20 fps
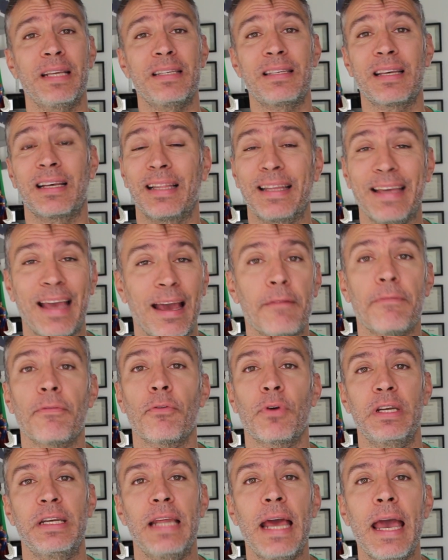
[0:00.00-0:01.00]
basically
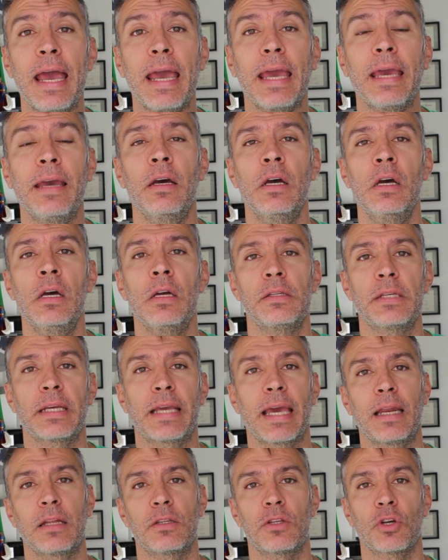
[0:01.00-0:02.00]
every day to
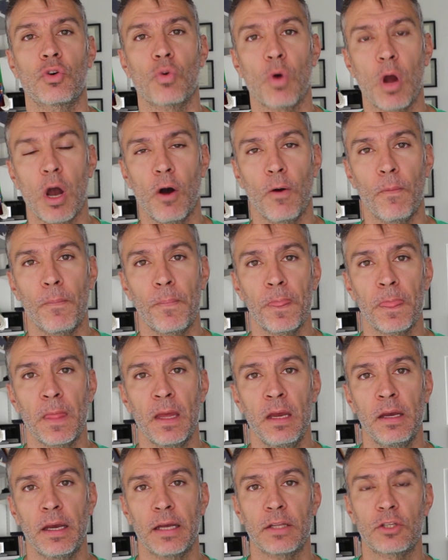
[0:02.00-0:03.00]
get it to grow?
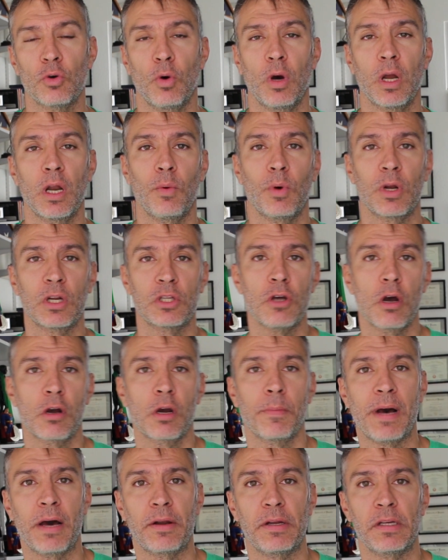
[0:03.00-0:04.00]
And so what I want to
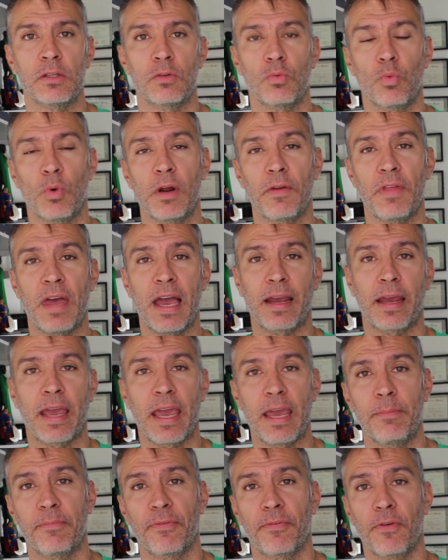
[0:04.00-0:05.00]
talk about is where that came